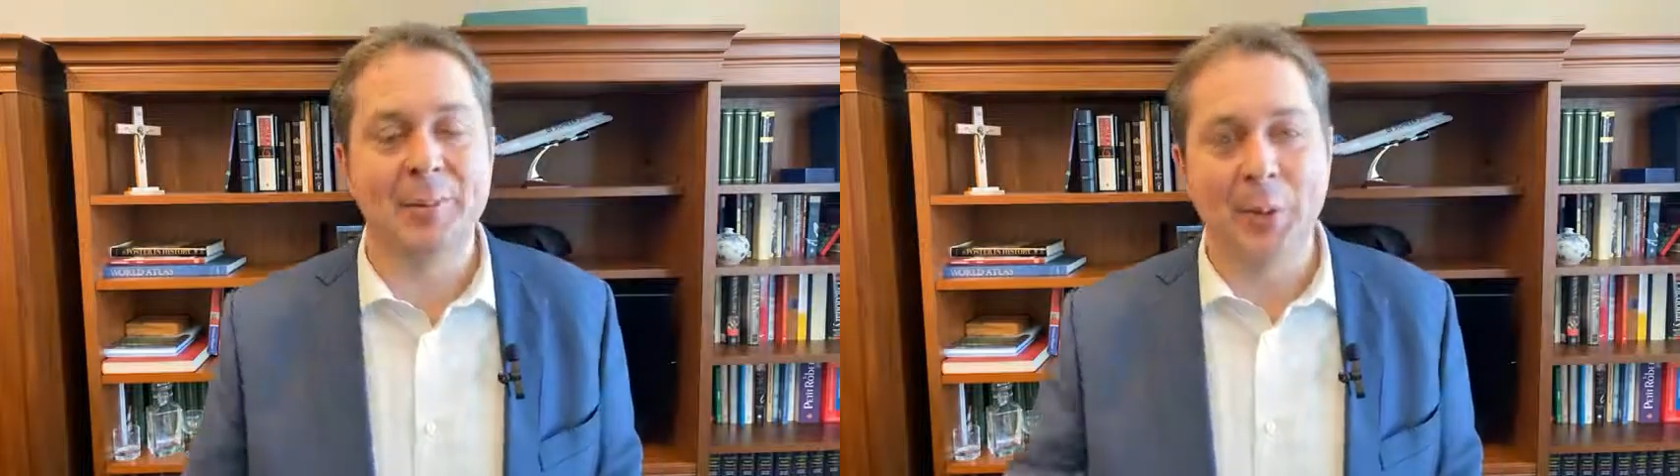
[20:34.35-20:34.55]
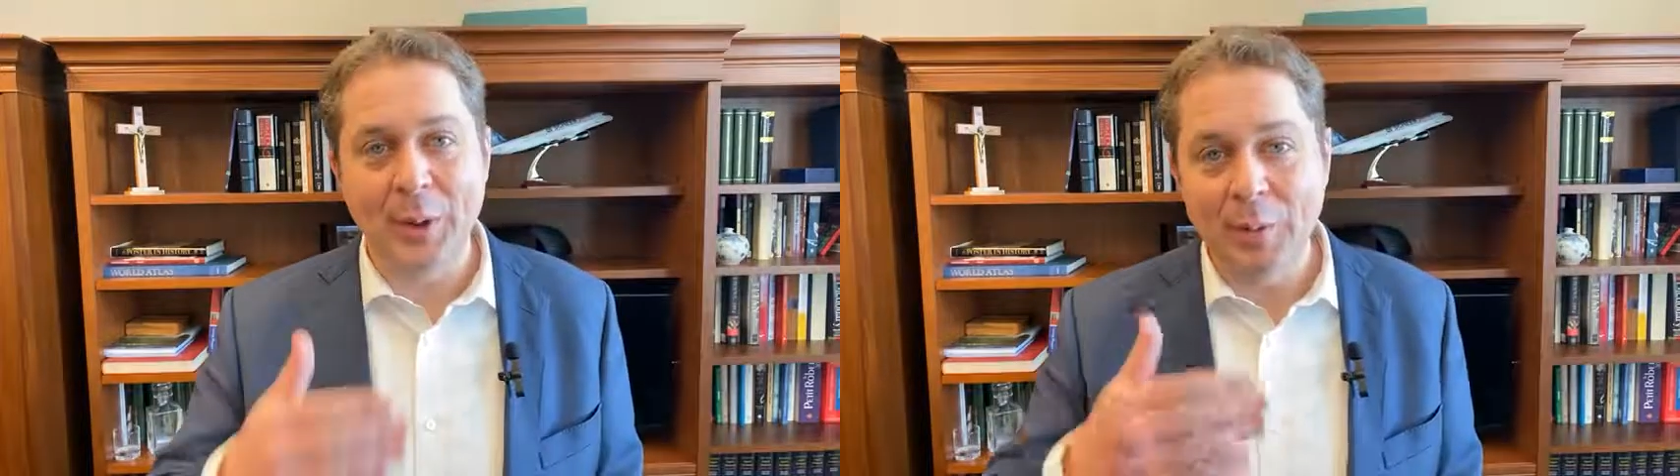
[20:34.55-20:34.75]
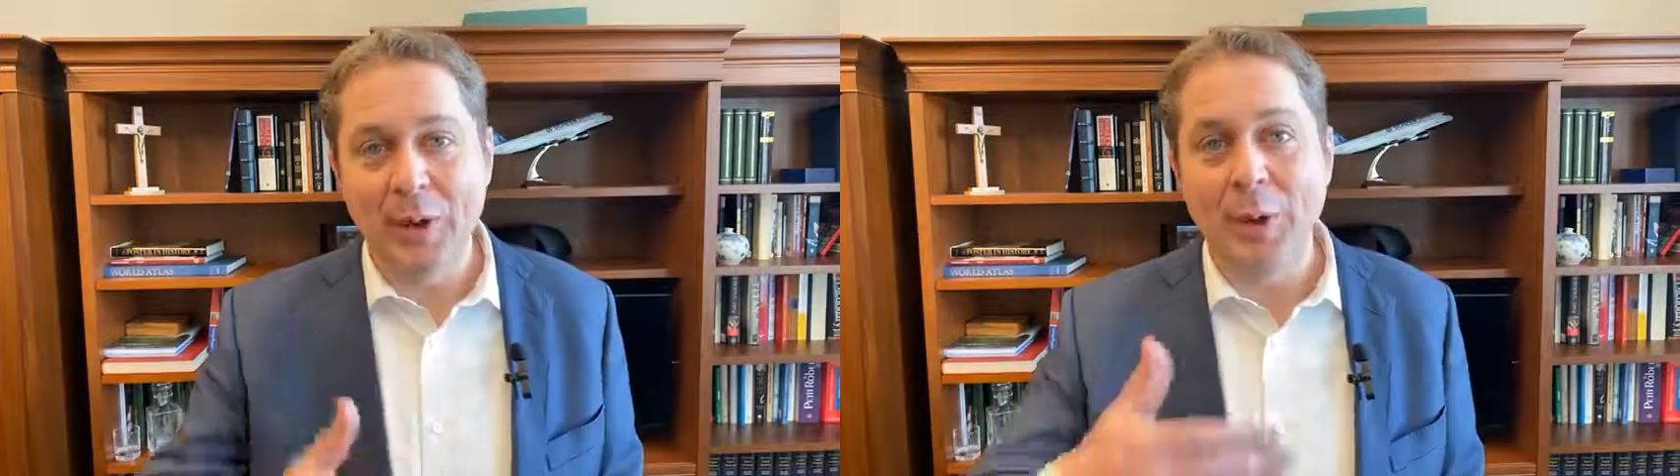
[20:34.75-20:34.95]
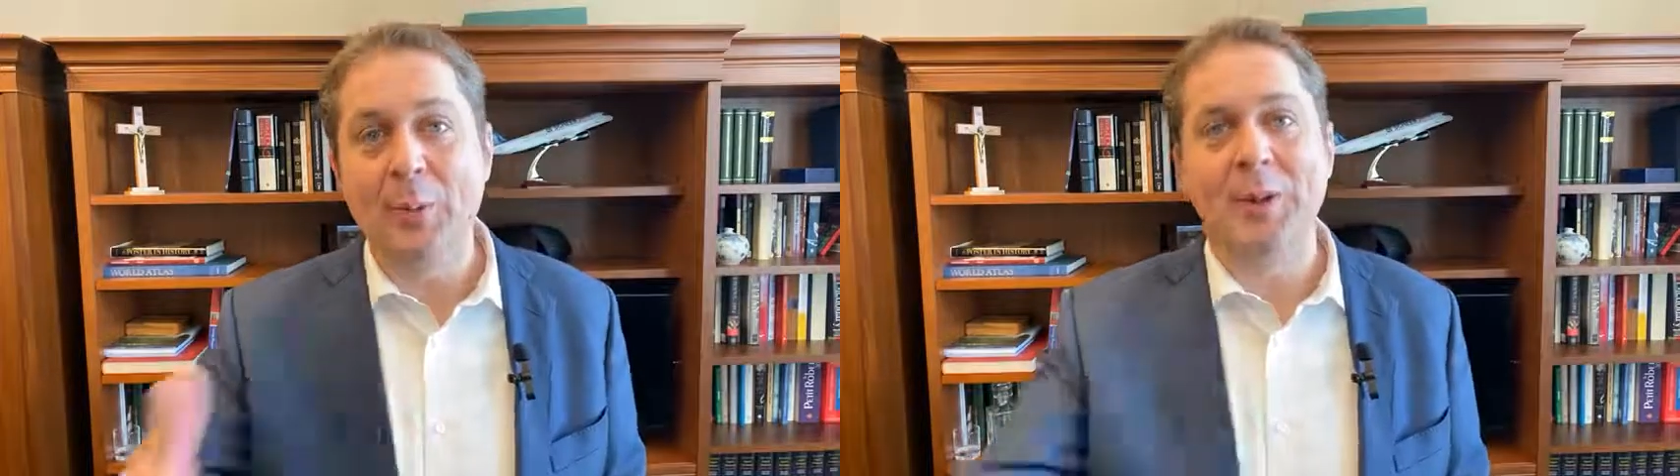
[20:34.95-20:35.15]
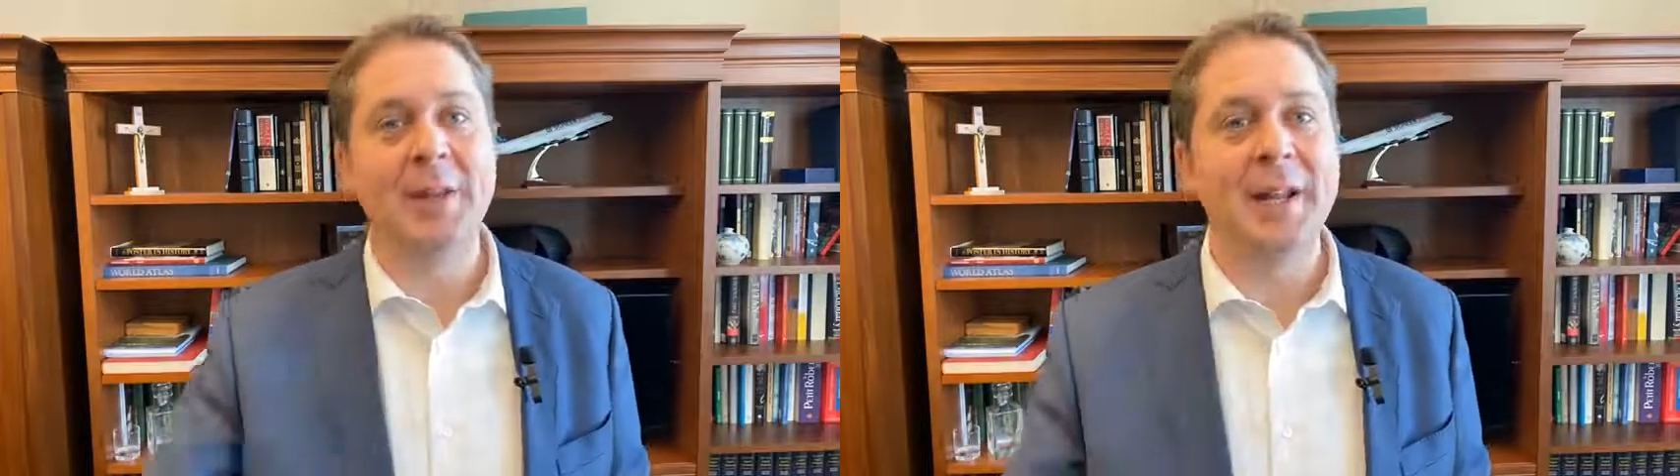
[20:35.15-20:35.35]
but we
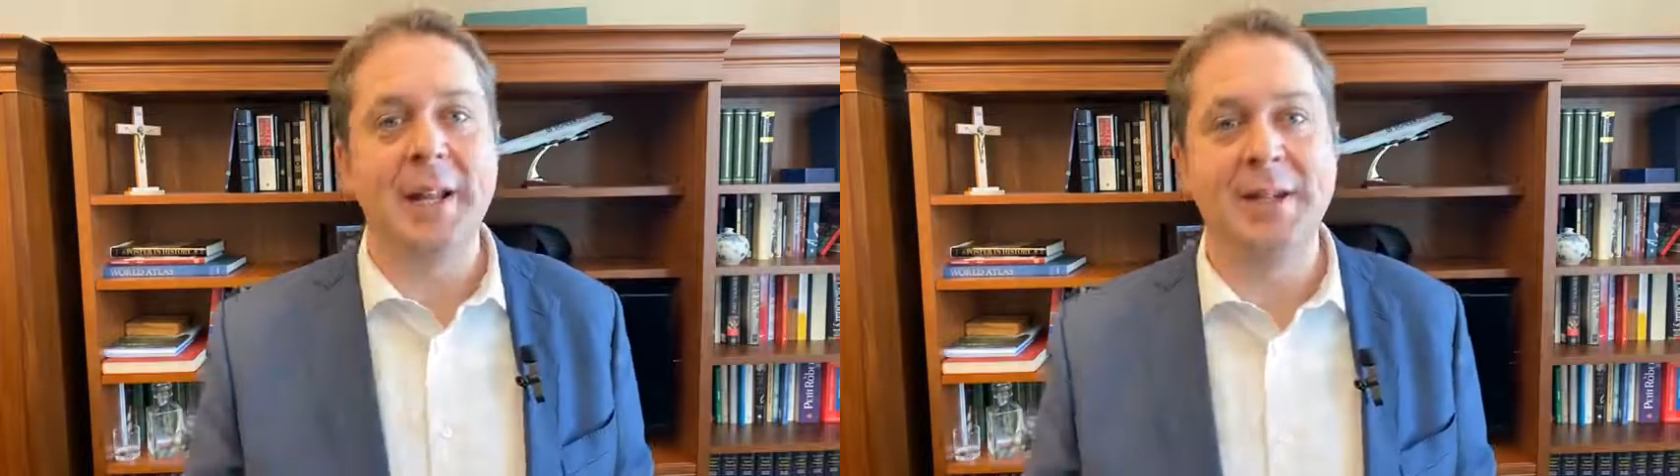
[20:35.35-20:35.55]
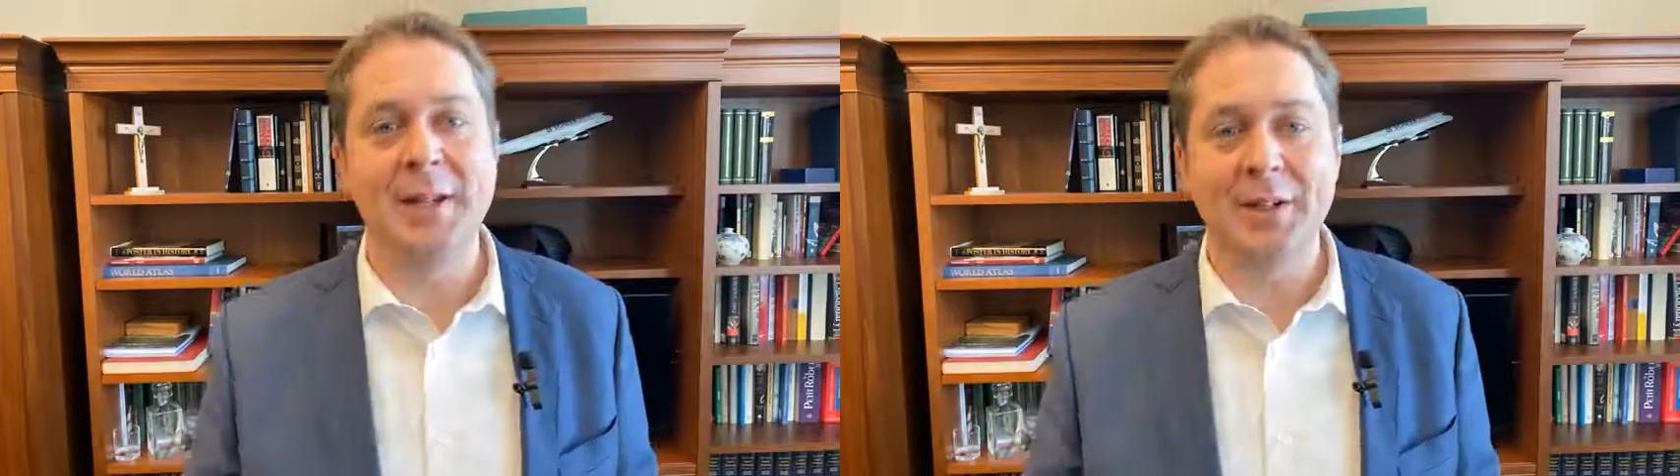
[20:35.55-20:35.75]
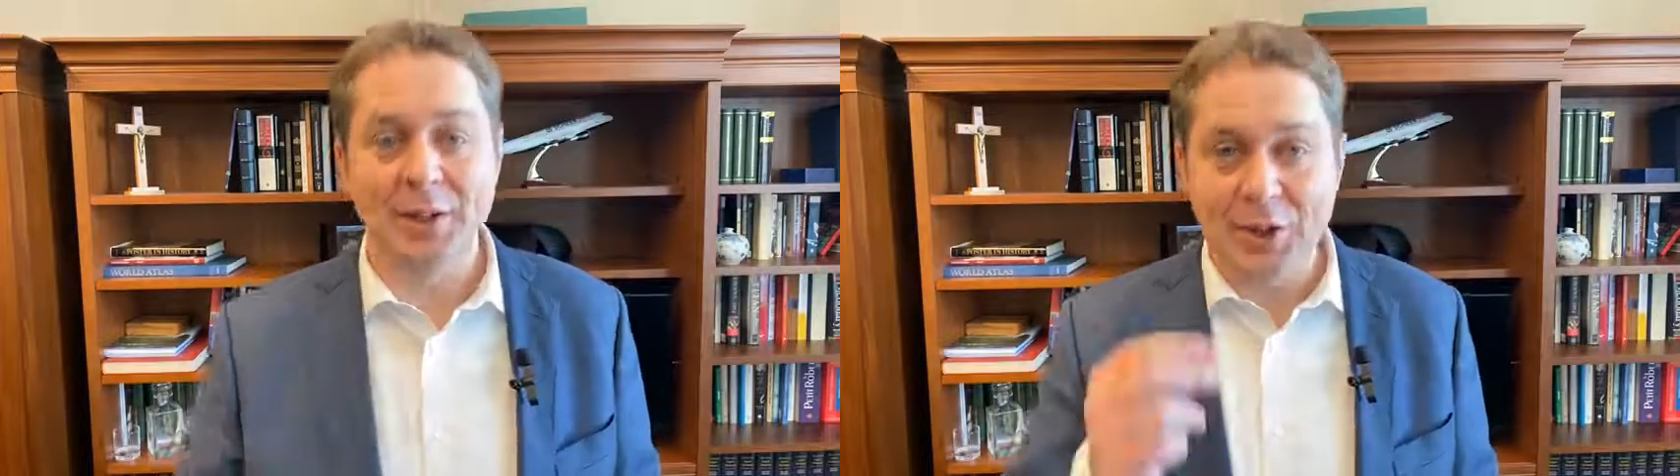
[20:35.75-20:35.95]
reopened the next day to